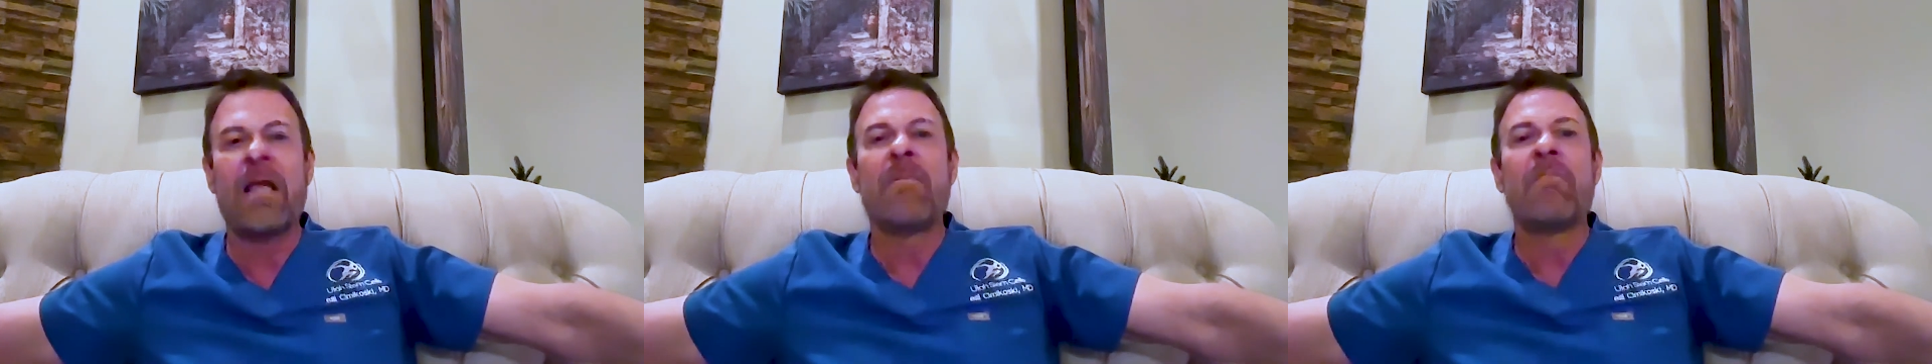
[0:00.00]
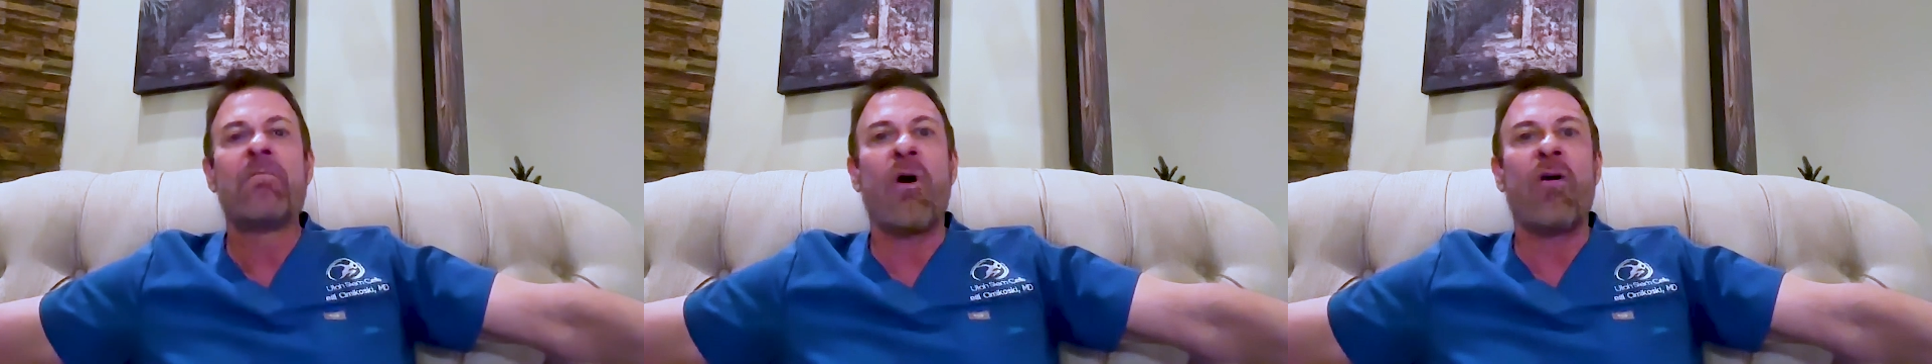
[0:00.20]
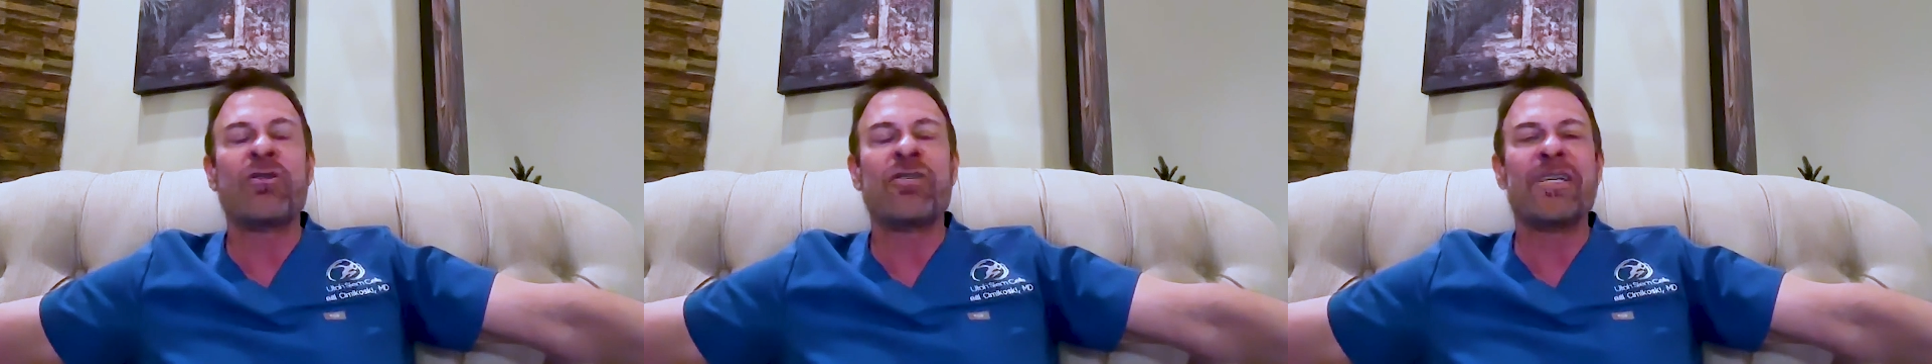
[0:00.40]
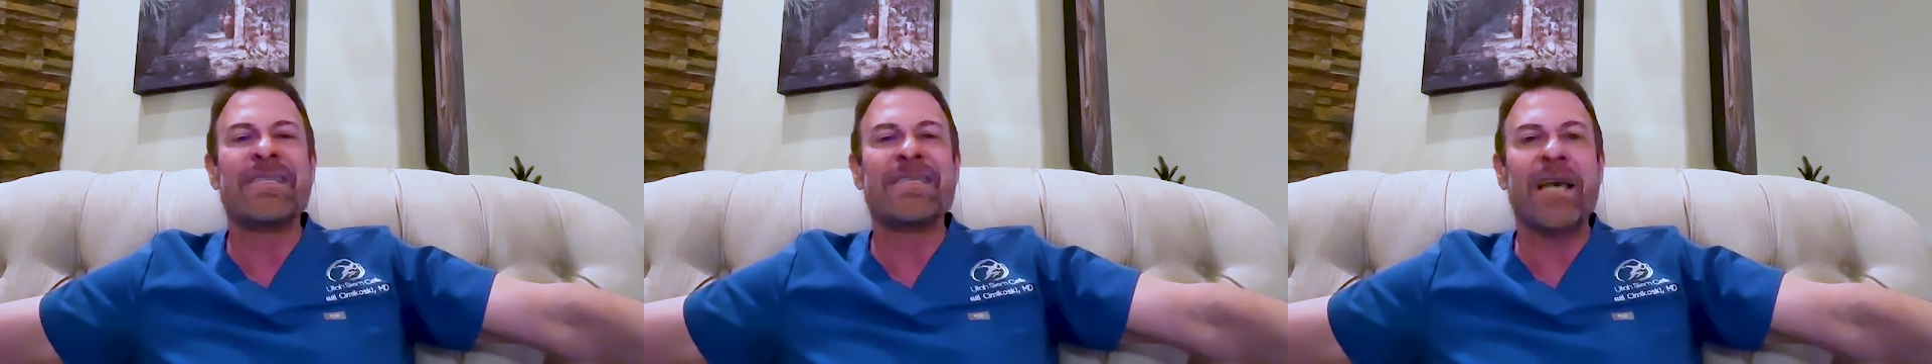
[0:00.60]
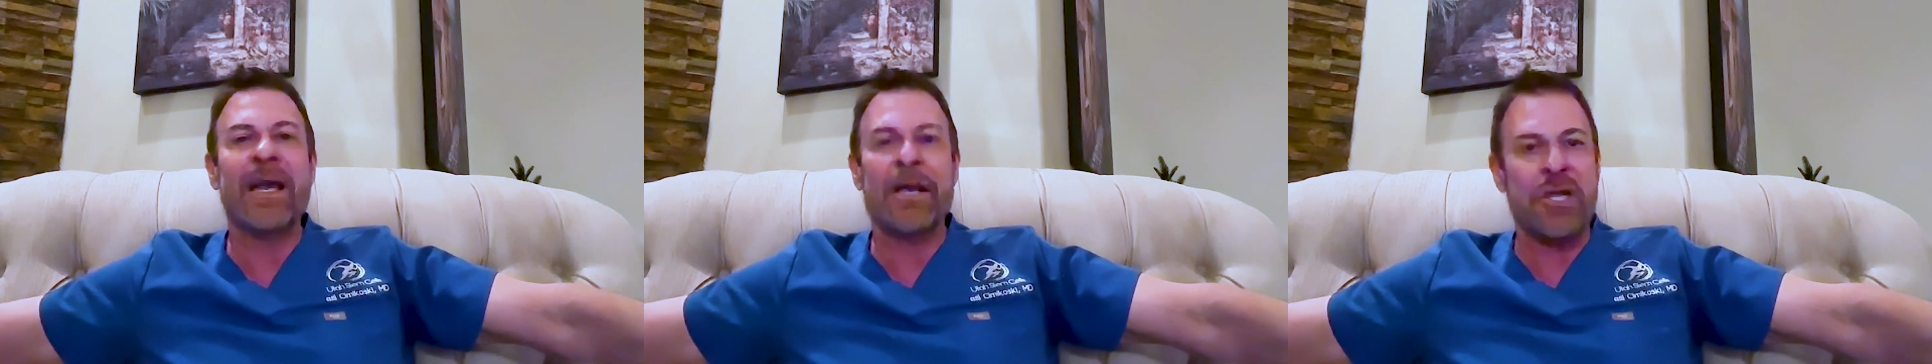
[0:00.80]
Bulging
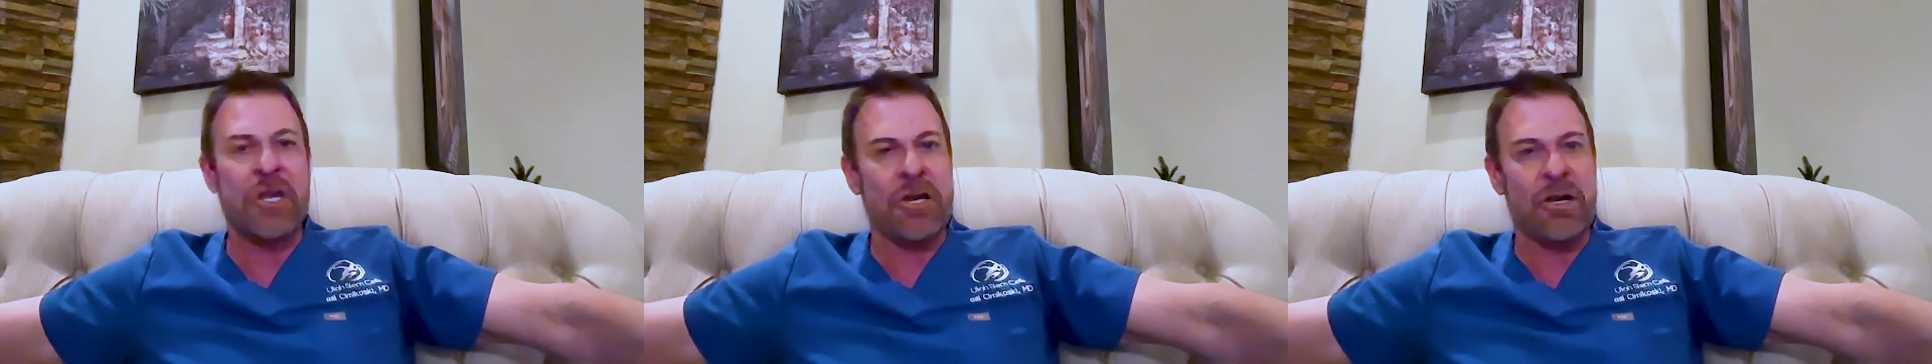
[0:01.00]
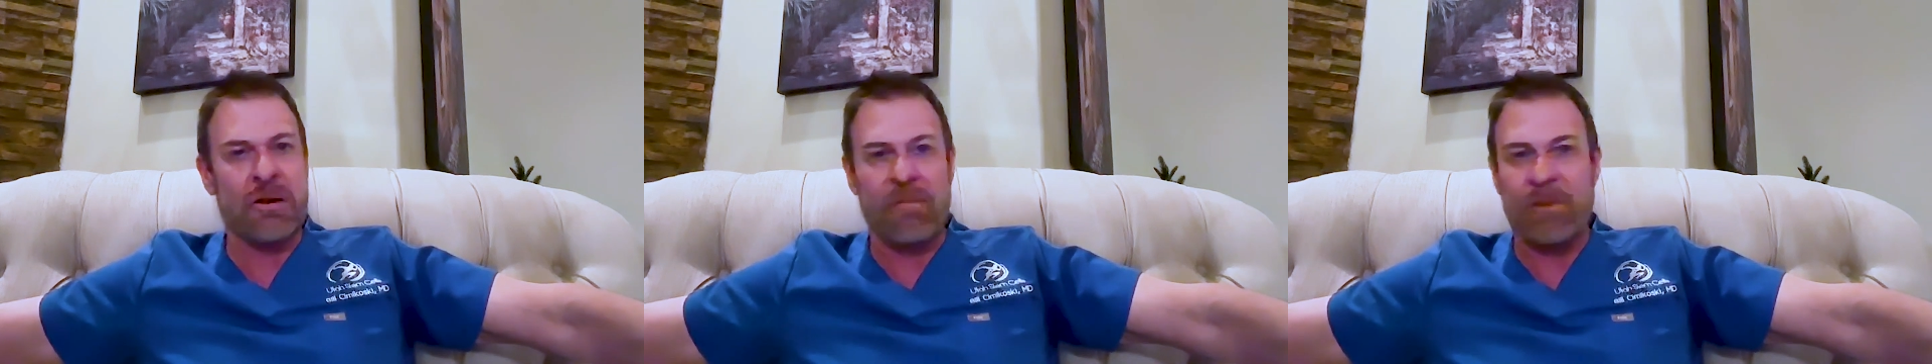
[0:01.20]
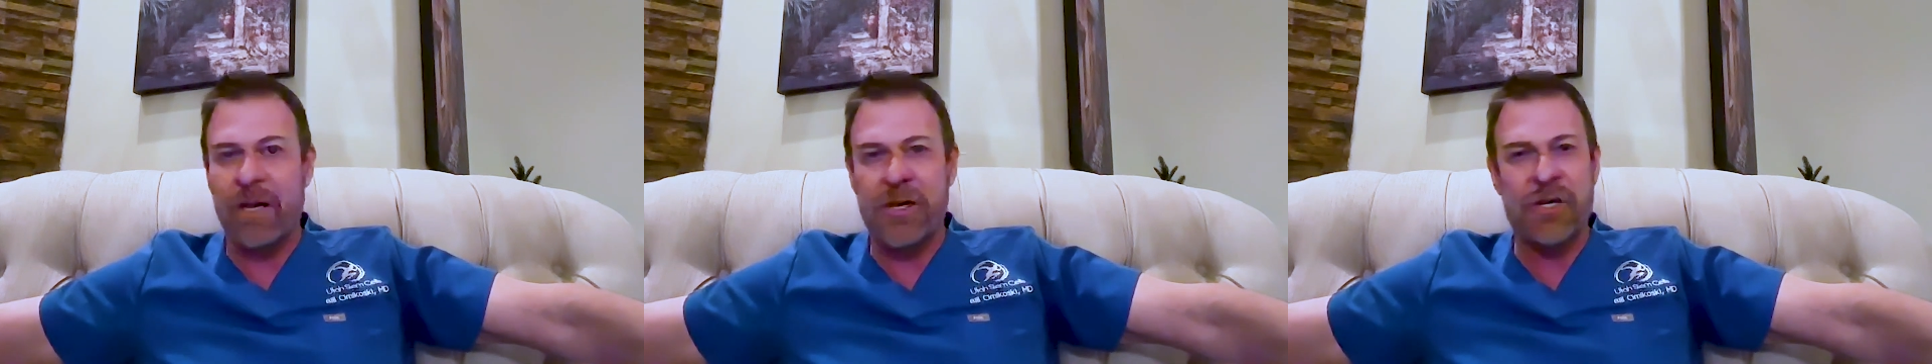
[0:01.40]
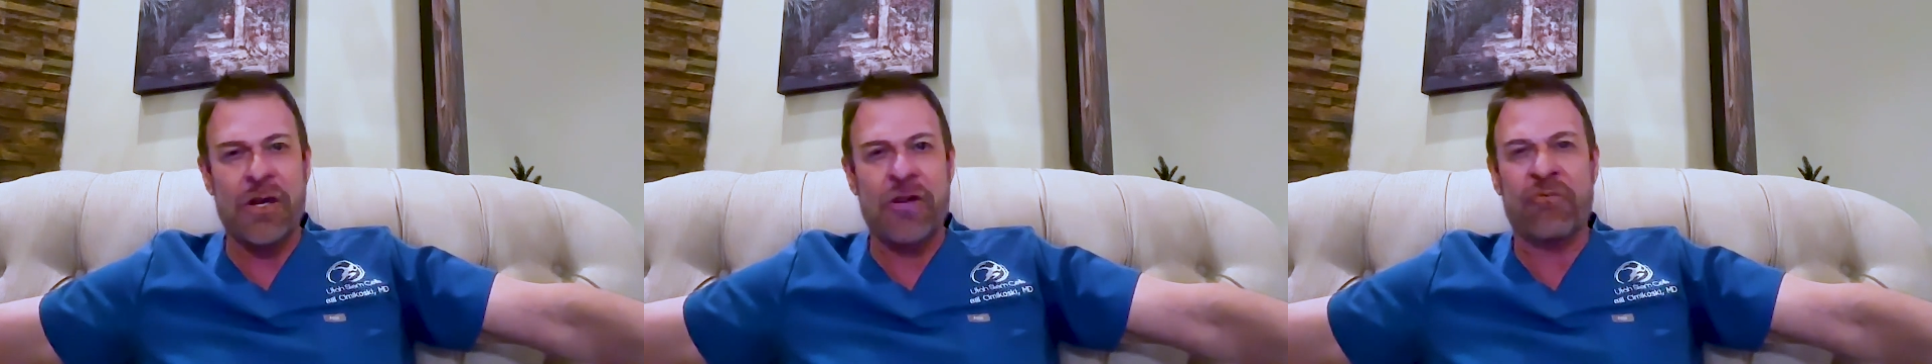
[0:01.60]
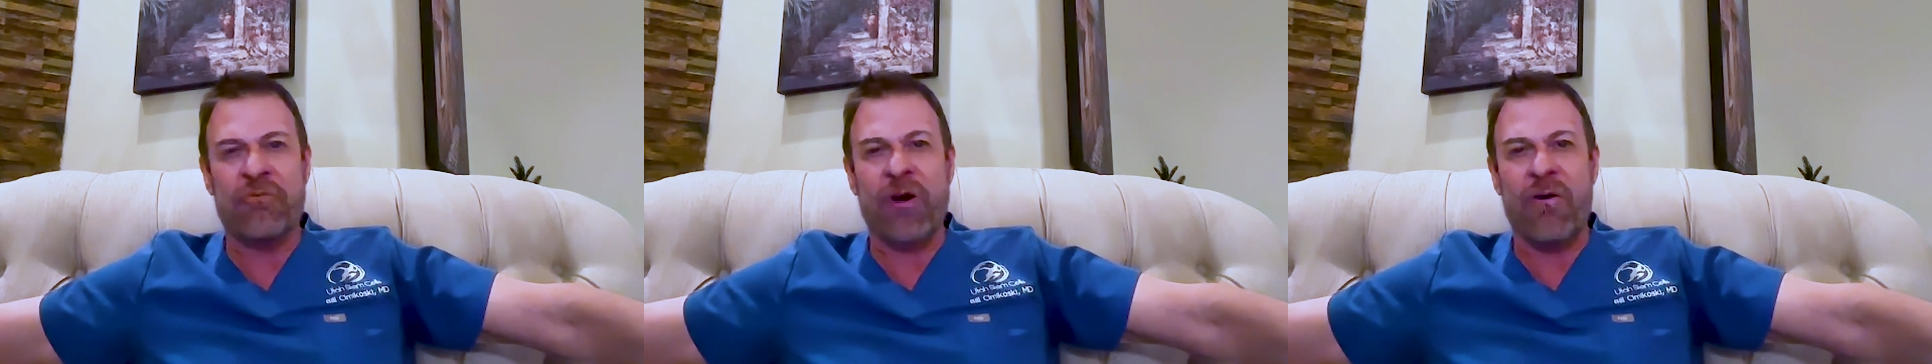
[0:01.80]
discs, let's
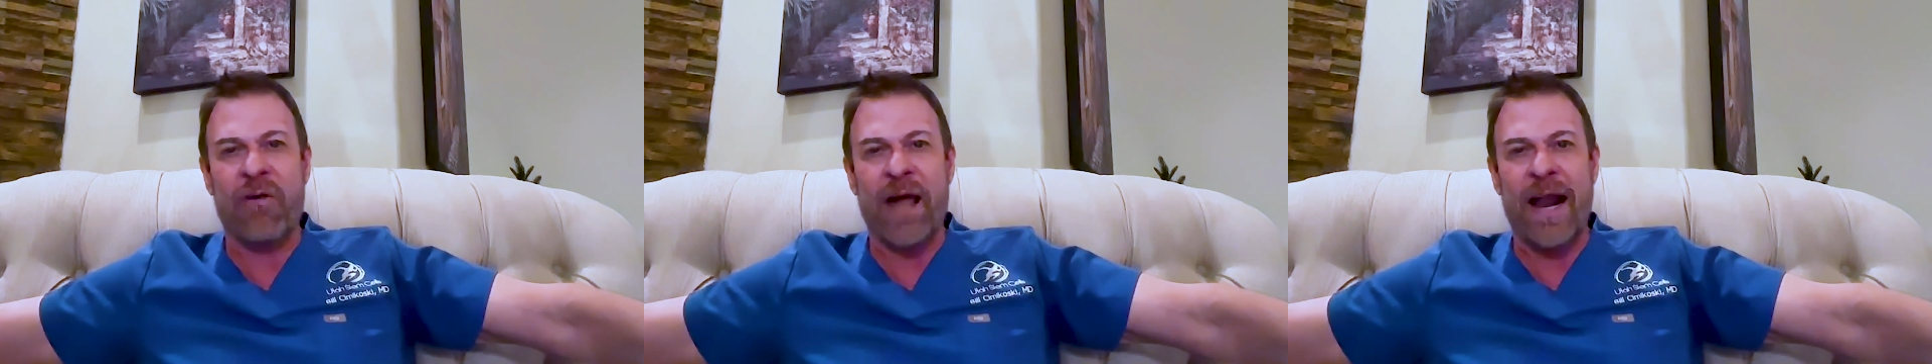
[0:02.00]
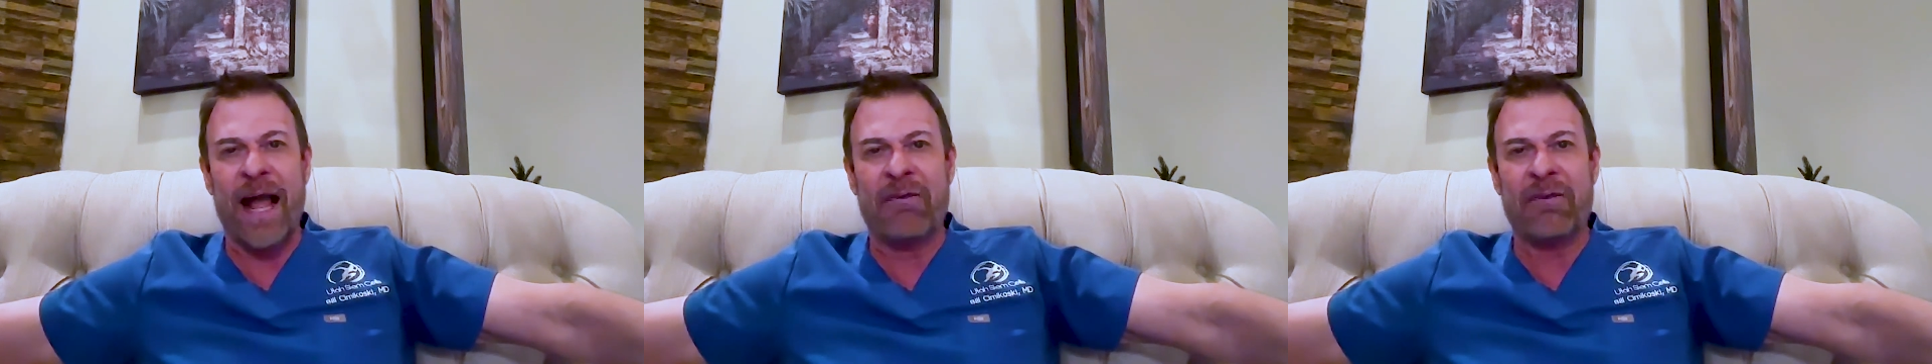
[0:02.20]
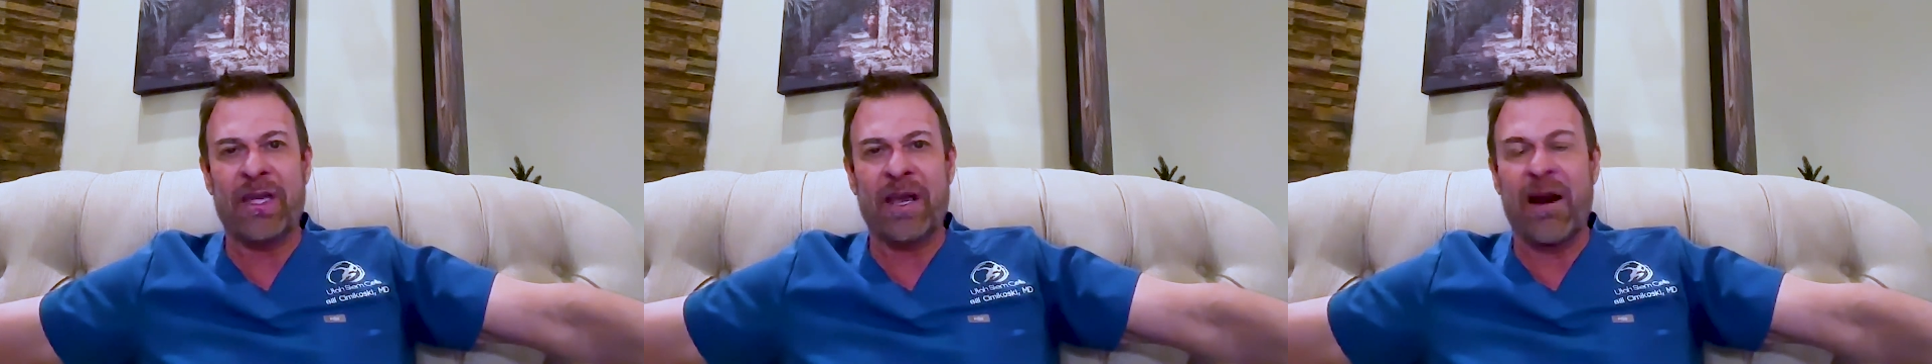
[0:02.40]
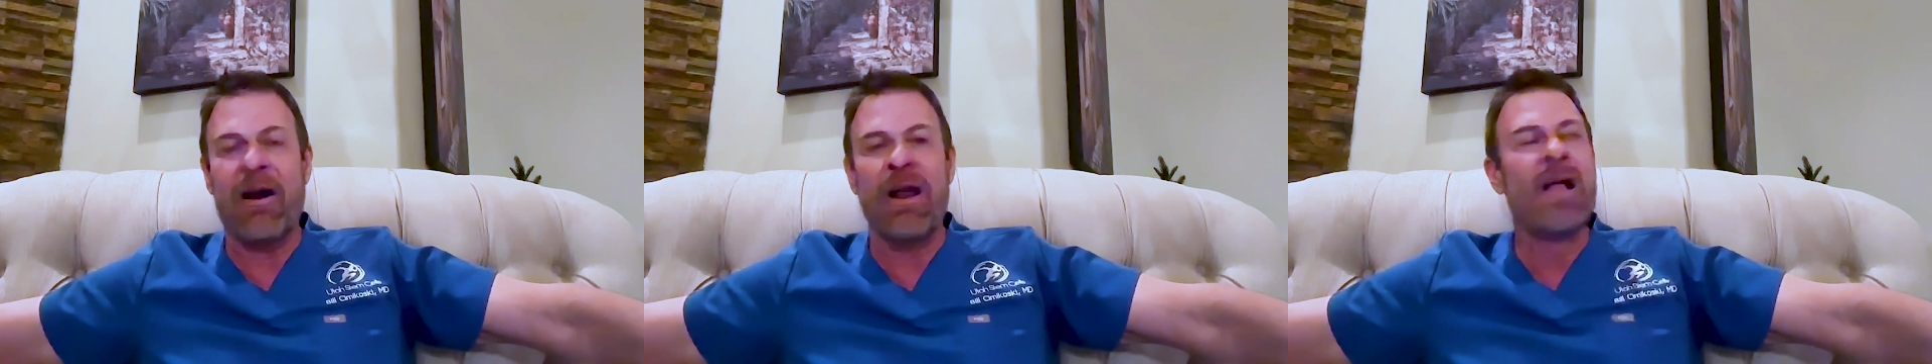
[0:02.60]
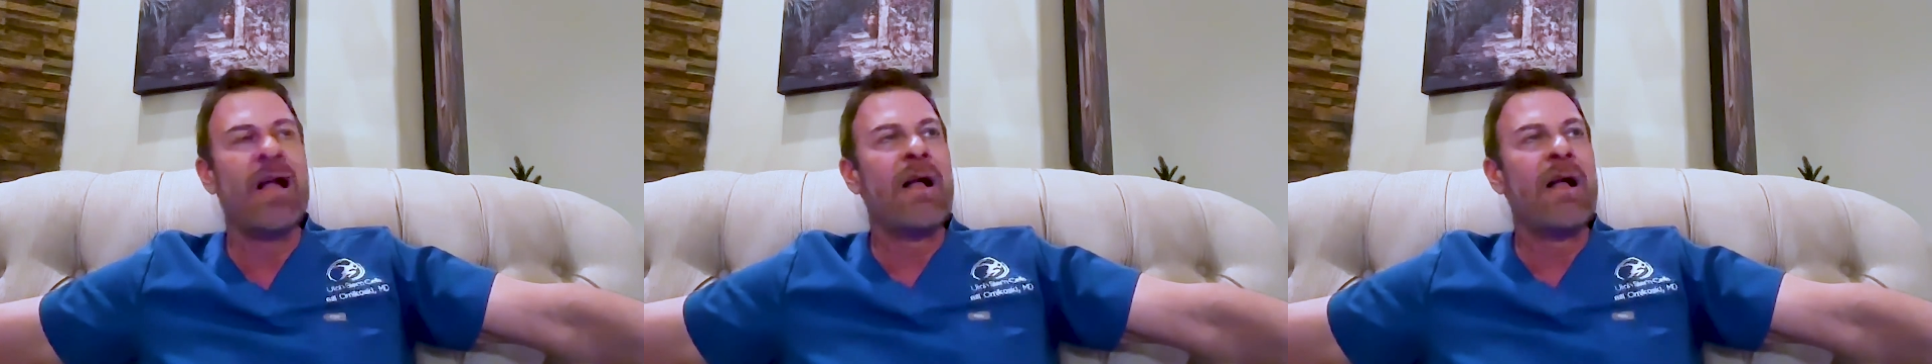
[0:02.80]
just throw that out there.